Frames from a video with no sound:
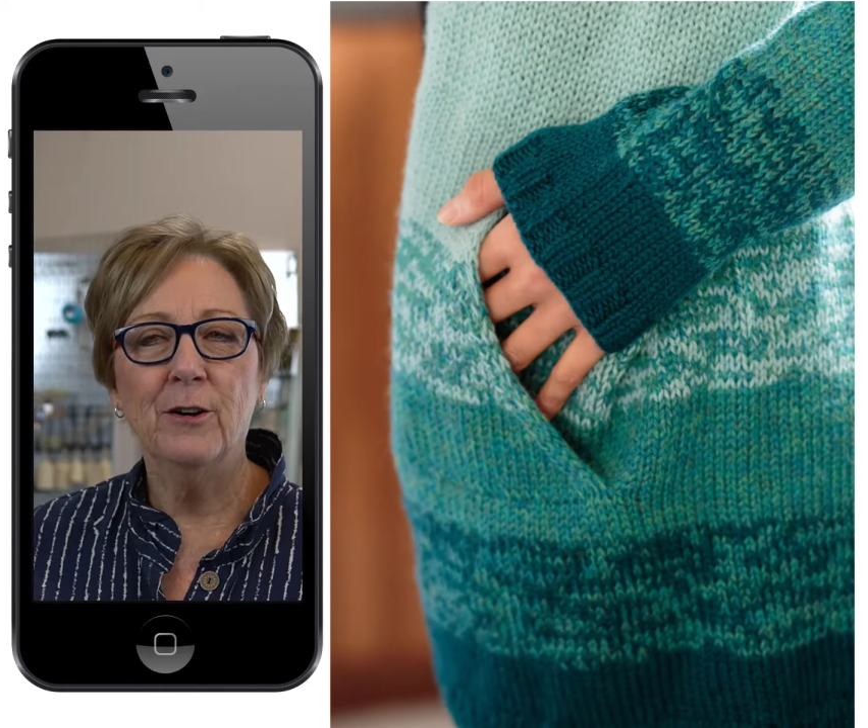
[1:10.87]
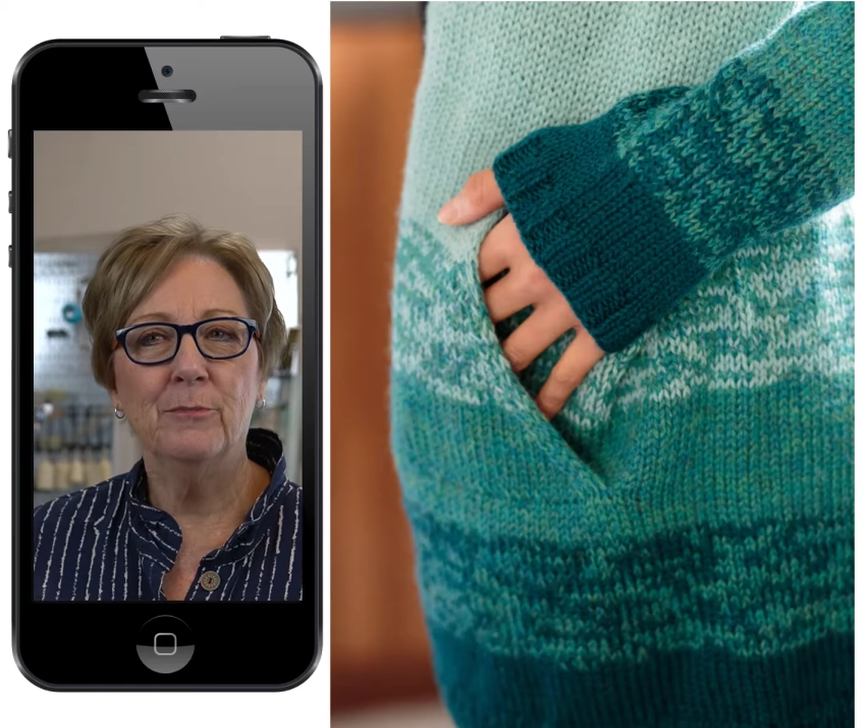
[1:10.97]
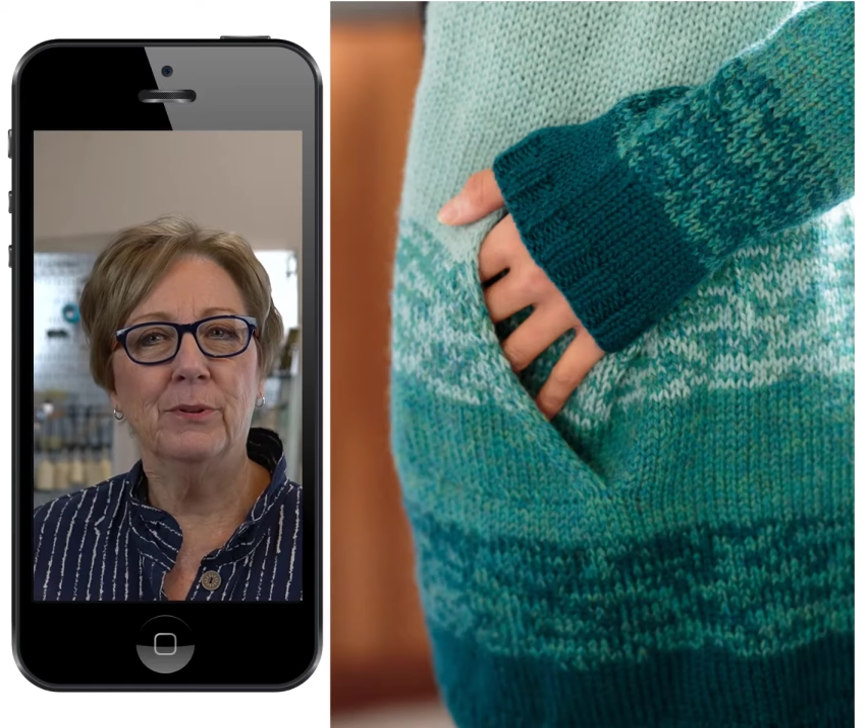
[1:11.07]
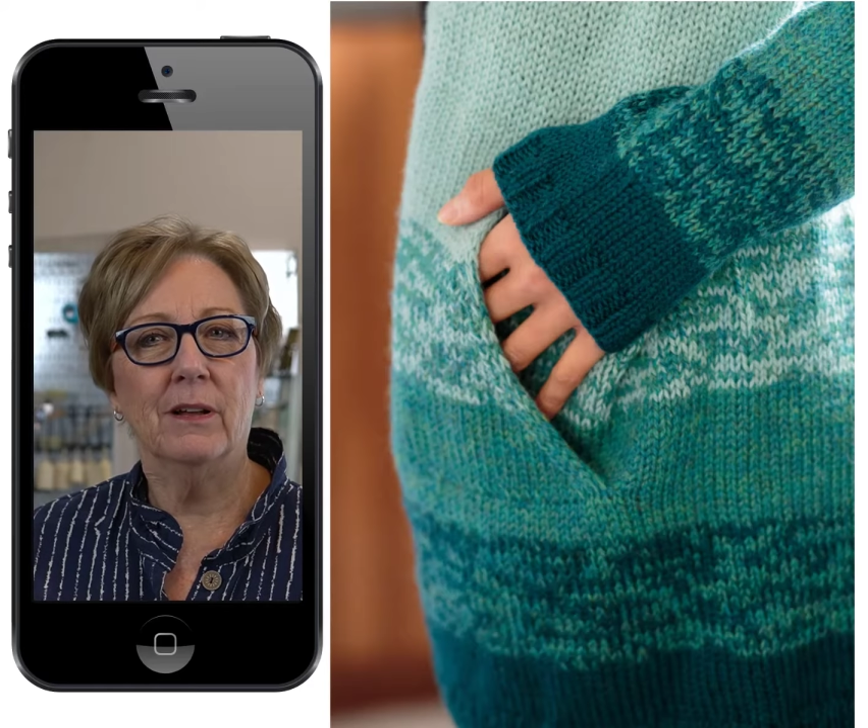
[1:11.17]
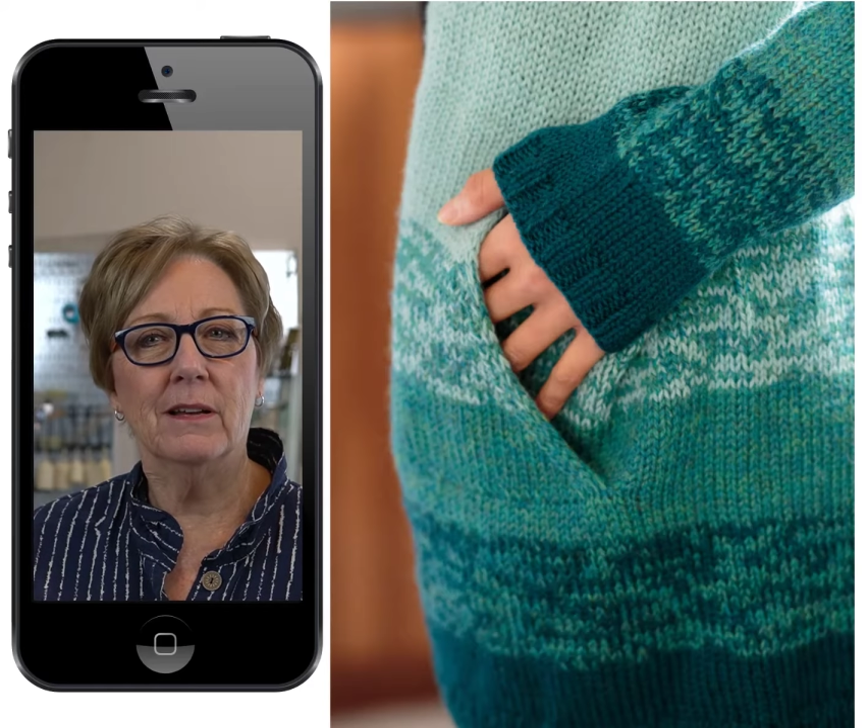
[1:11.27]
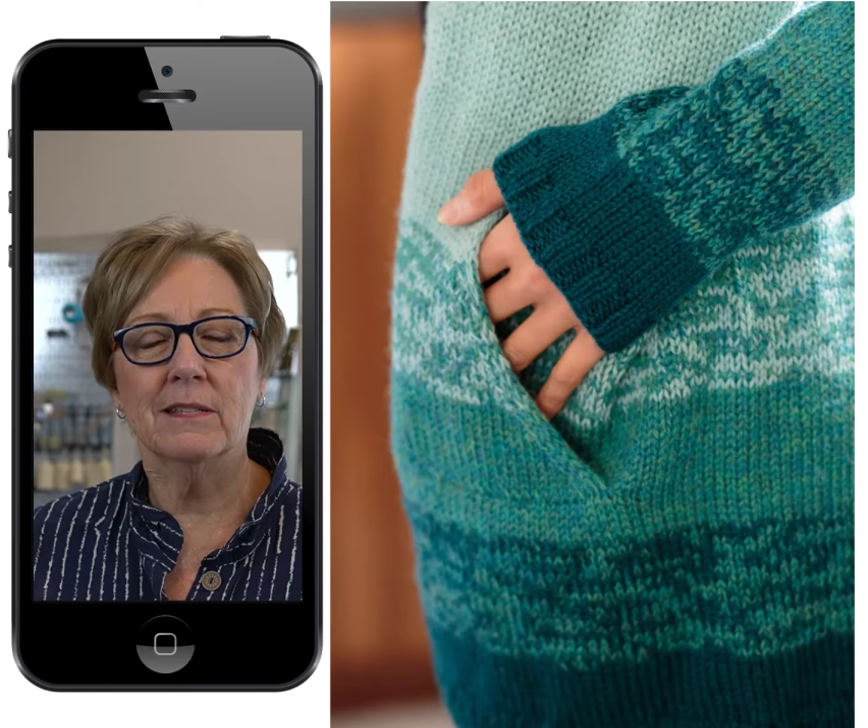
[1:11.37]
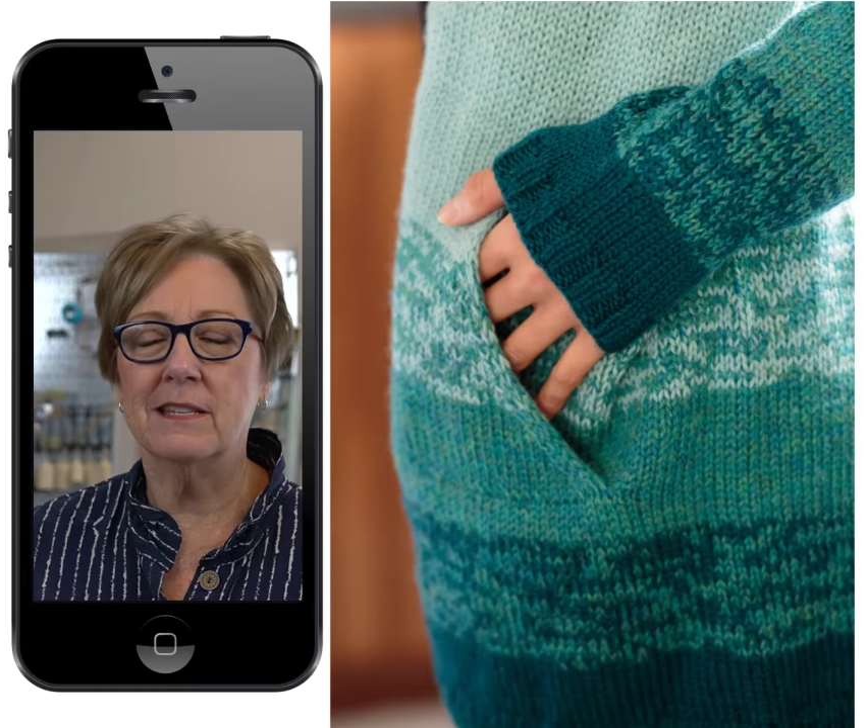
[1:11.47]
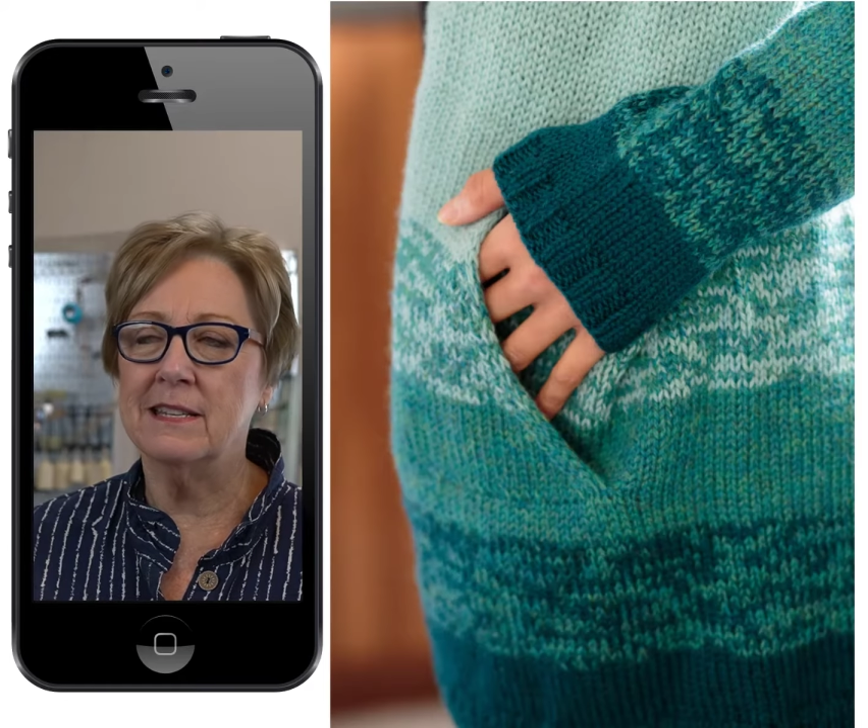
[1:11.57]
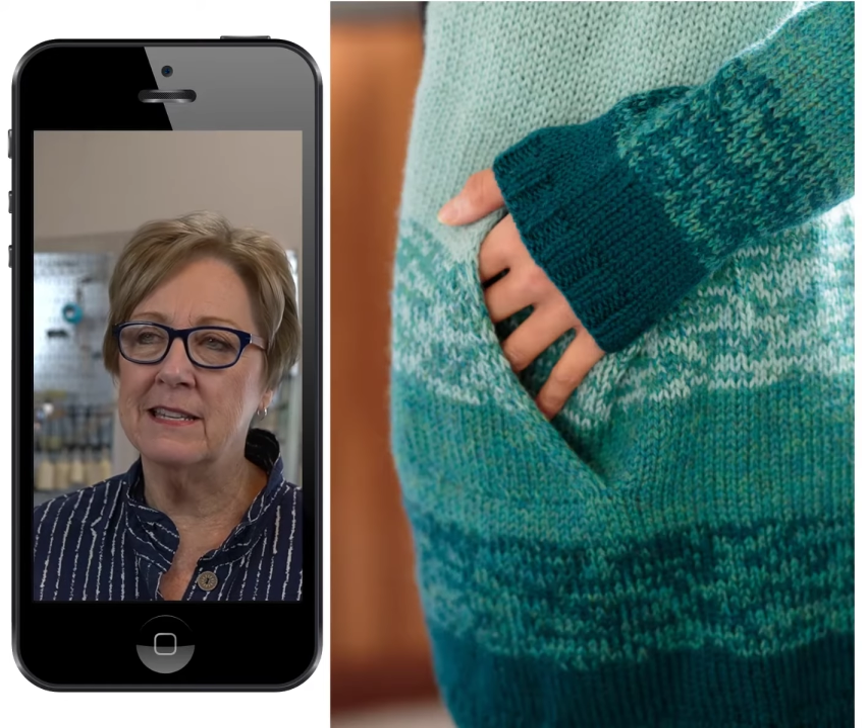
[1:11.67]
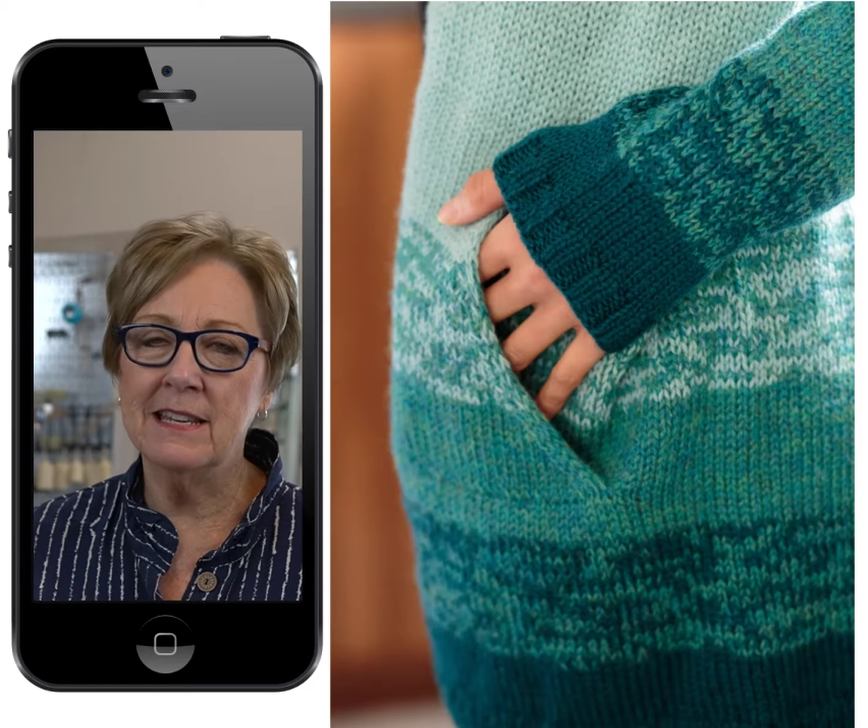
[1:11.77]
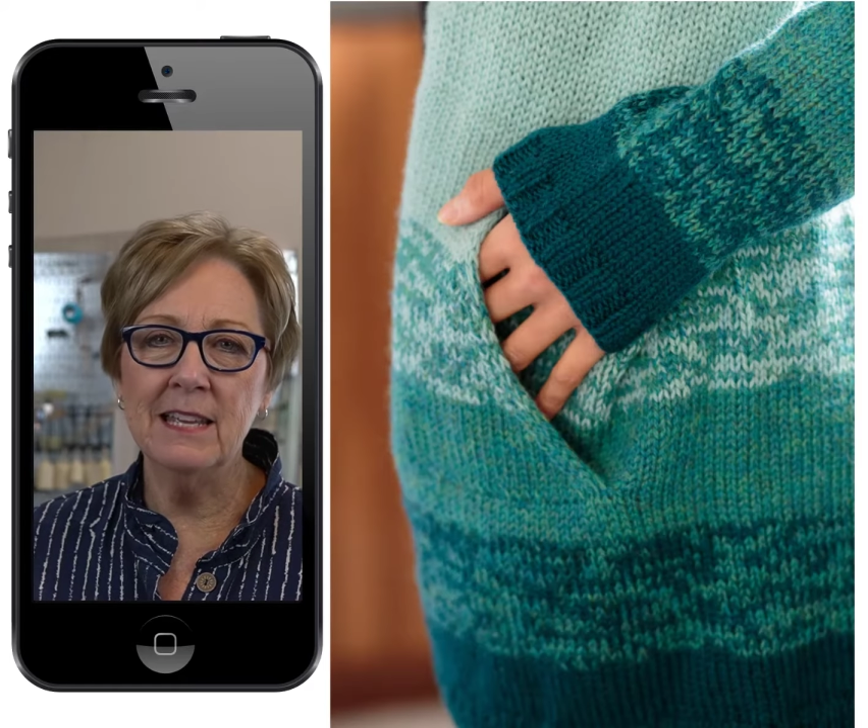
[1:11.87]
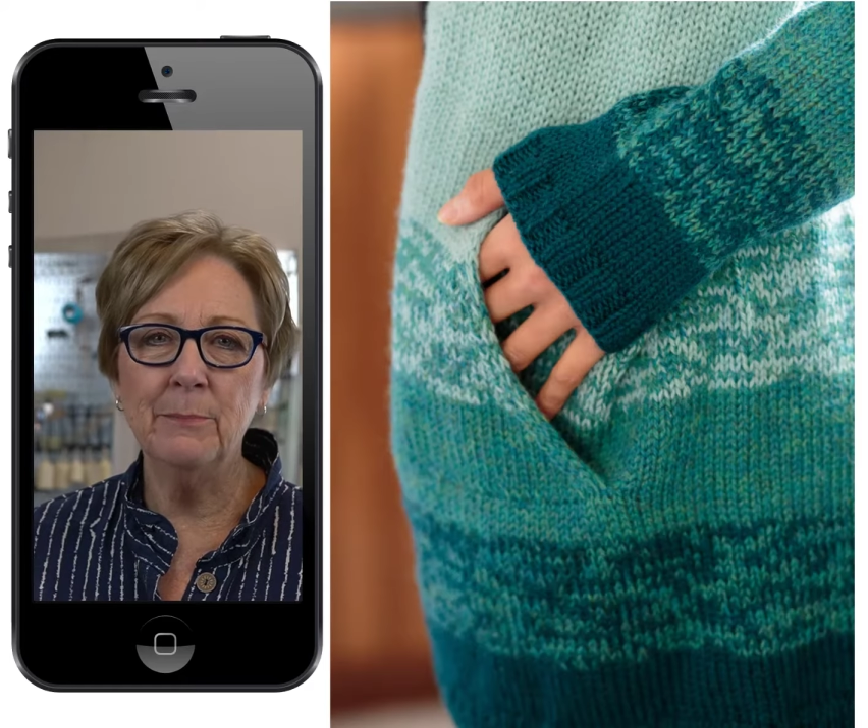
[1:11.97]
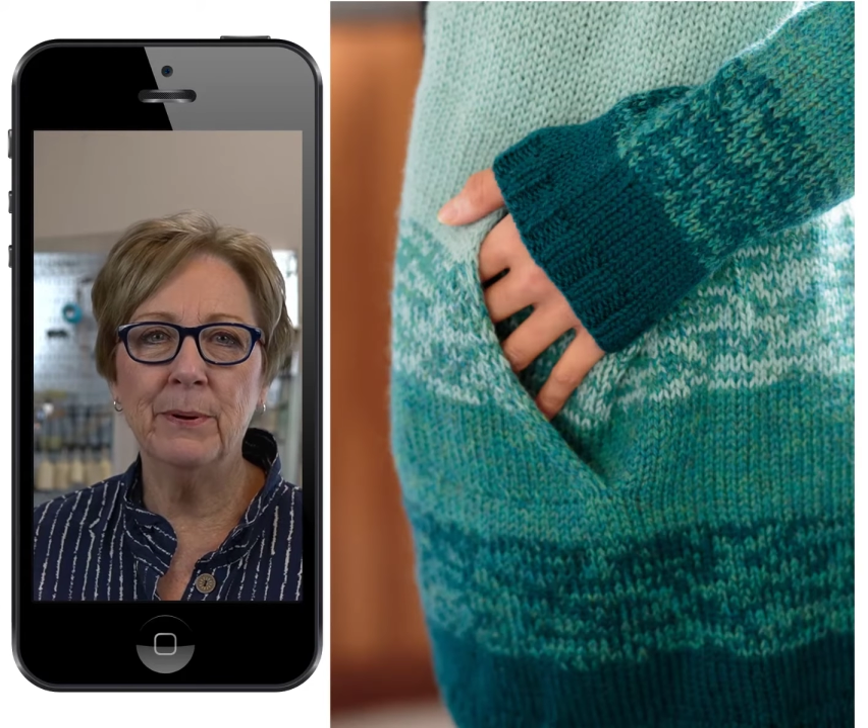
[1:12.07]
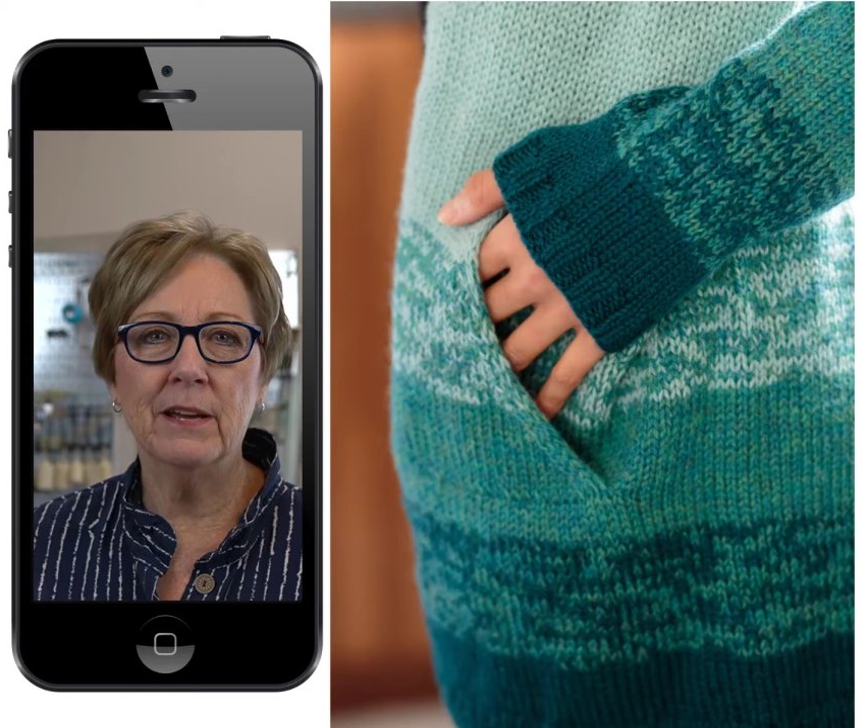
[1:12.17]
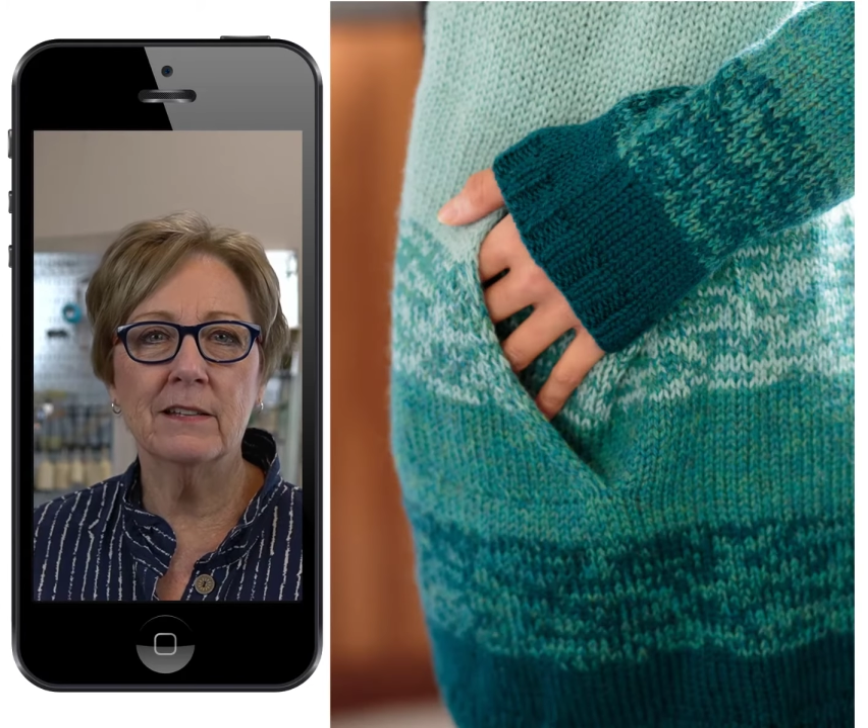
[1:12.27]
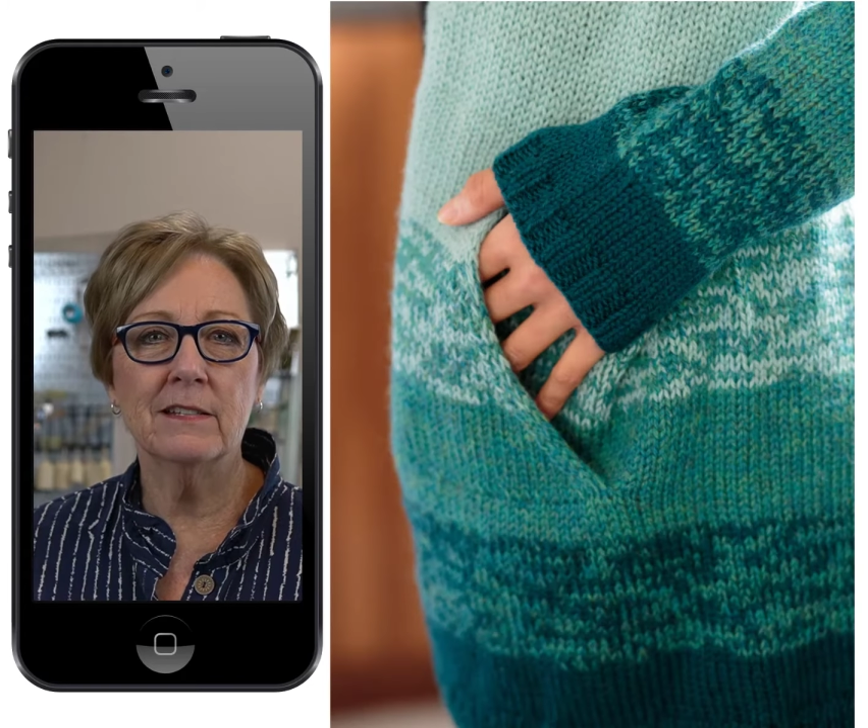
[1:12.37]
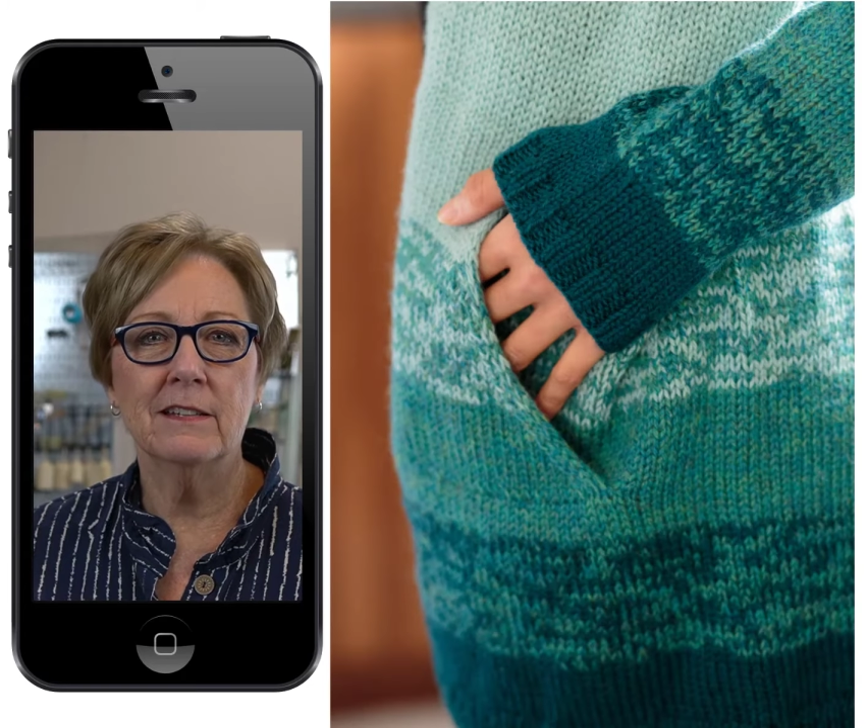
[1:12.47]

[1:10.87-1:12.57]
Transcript: plus Knit Picks